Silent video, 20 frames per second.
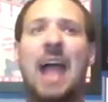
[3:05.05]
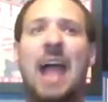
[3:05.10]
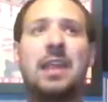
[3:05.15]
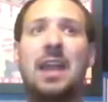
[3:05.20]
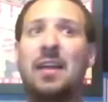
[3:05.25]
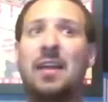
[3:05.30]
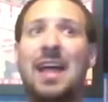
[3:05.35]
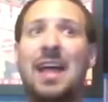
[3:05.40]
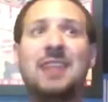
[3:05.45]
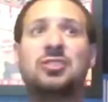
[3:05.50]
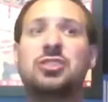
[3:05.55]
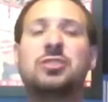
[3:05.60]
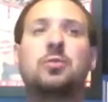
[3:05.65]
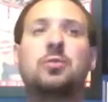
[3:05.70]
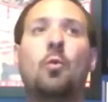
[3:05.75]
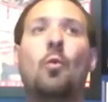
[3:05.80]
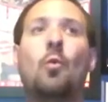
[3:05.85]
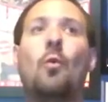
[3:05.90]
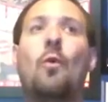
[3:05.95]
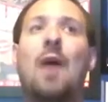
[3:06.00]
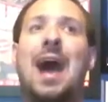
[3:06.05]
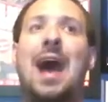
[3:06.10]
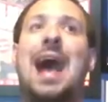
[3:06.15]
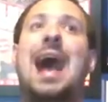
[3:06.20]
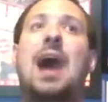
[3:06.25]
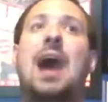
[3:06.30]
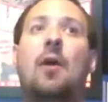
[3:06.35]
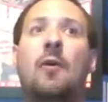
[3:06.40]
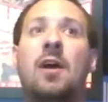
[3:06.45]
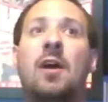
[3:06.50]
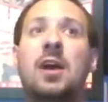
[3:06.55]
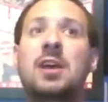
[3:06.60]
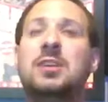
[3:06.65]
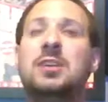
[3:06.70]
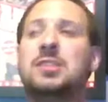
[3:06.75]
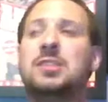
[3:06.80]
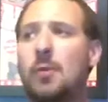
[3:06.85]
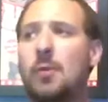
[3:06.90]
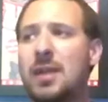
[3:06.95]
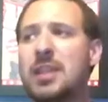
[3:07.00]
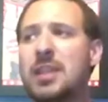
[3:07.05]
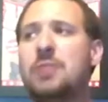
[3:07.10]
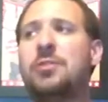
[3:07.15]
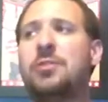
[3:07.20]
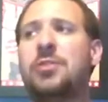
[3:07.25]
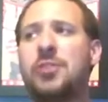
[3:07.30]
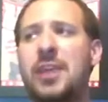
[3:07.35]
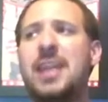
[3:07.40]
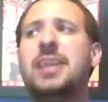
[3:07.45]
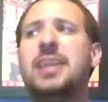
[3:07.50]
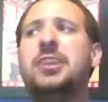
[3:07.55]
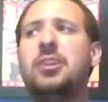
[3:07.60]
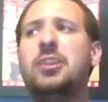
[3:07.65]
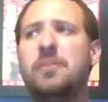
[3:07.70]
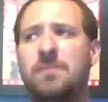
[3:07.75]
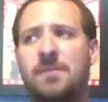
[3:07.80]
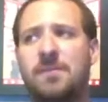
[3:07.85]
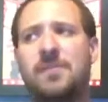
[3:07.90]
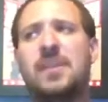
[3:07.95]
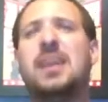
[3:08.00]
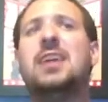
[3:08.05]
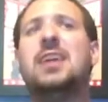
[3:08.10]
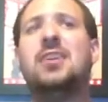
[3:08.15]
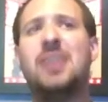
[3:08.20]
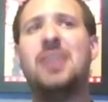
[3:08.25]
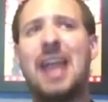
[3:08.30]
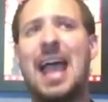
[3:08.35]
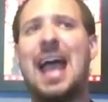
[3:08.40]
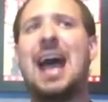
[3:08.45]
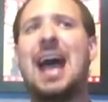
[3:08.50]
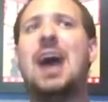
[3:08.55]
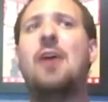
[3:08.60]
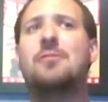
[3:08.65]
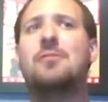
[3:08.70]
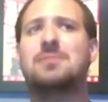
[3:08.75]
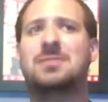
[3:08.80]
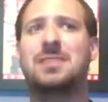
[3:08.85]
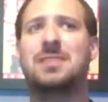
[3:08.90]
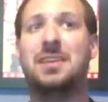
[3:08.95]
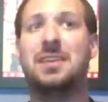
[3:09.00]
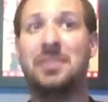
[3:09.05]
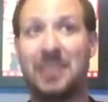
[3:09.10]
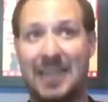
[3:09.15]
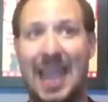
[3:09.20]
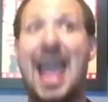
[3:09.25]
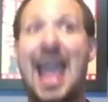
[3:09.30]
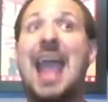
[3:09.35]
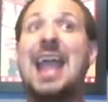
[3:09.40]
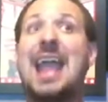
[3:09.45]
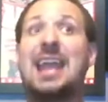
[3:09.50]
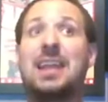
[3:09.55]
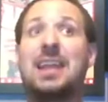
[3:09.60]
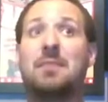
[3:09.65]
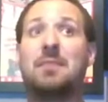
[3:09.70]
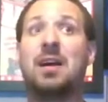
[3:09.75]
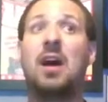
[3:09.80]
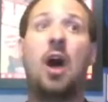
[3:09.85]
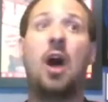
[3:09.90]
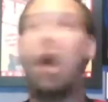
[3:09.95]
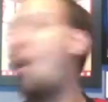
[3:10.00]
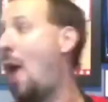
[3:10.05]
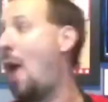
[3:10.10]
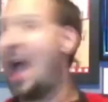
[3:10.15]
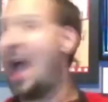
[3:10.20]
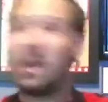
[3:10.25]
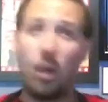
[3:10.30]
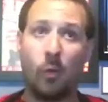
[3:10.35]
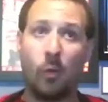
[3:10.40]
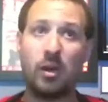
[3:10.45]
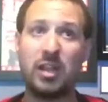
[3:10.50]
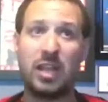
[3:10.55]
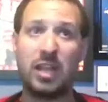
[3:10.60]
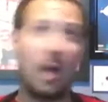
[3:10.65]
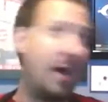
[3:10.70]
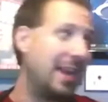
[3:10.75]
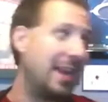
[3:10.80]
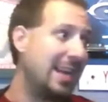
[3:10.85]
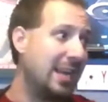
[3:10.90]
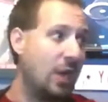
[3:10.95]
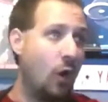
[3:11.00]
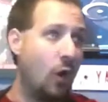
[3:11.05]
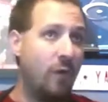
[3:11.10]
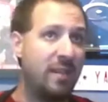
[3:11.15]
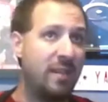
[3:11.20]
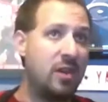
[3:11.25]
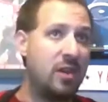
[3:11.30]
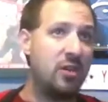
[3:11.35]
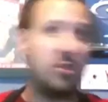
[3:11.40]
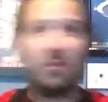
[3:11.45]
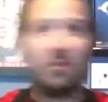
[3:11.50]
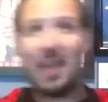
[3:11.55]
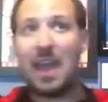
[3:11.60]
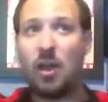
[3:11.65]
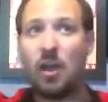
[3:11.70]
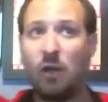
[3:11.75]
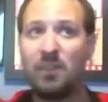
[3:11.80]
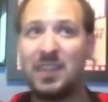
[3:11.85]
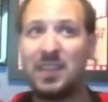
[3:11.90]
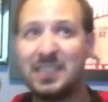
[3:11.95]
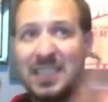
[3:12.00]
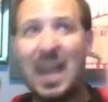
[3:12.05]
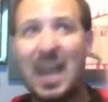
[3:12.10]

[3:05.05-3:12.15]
Now that's just wow. So when you think you've figured out the game, oh, I know where to go. I need to go over here to do that, over this.